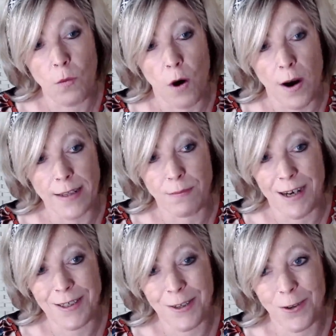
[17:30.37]
What is
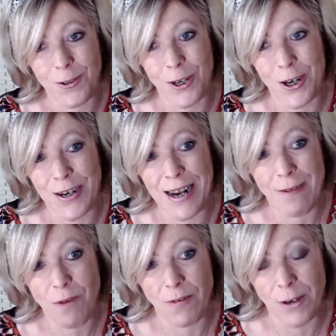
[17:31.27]
my soul journey
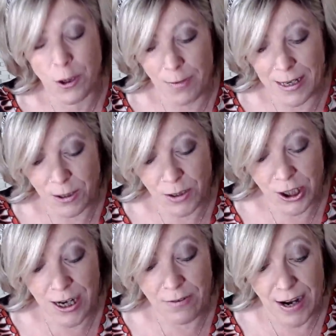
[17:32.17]
and what have I come here to
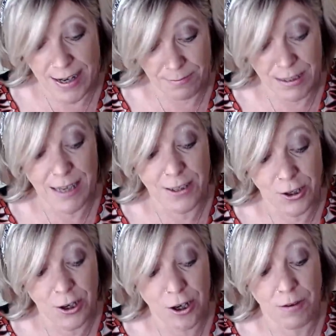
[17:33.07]
achieve? And I'm telling
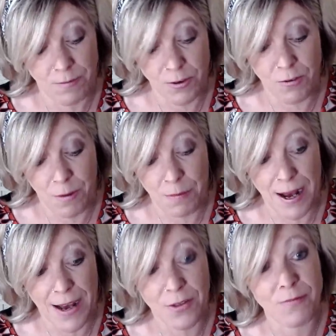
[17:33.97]
you, you're on
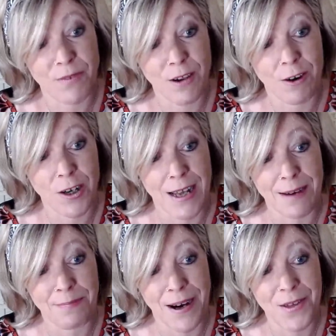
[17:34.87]
path. You're on
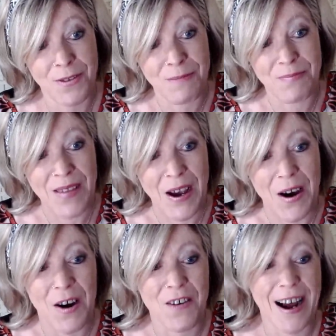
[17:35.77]
glide path.
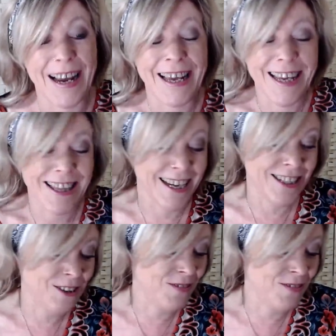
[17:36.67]
All right. Thank you,